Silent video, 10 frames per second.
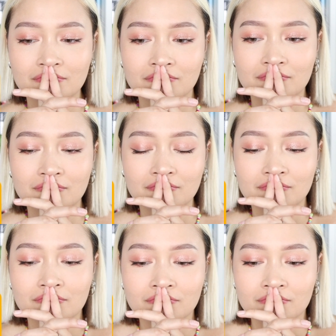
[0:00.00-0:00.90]

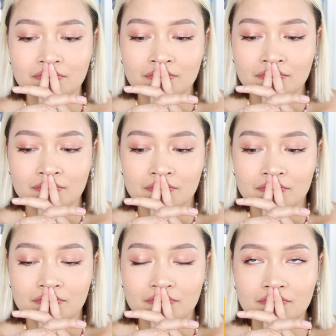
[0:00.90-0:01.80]

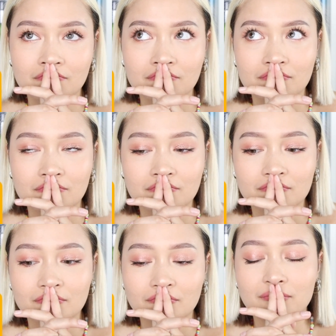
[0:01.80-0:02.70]

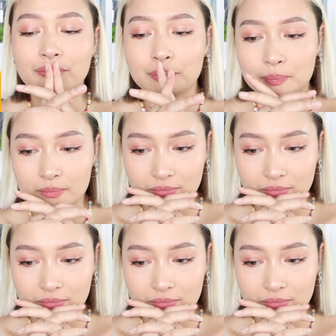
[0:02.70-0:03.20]
(silence)